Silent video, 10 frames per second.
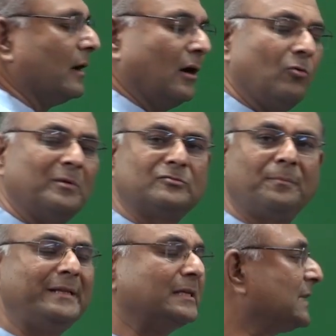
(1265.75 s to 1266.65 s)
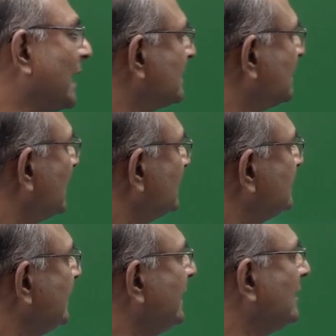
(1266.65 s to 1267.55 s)
How much would be the charge?
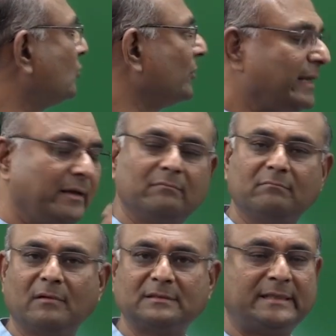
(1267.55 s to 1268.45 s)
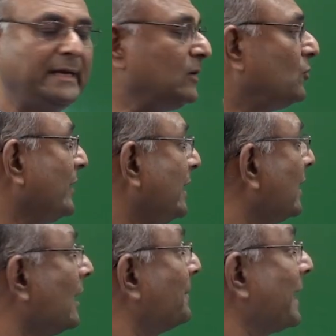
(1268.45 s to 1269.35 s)
C into E. C into E.
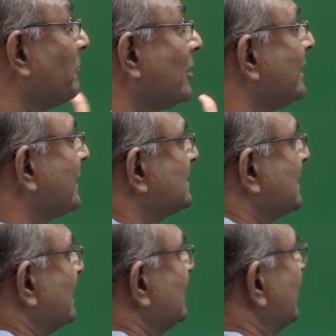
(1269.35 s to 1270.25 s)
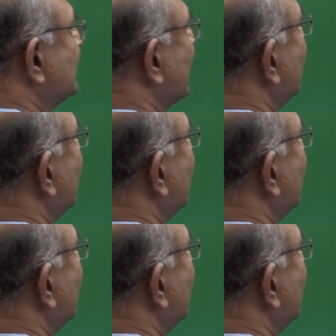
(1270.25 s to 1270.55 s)
But I'm not interested in this.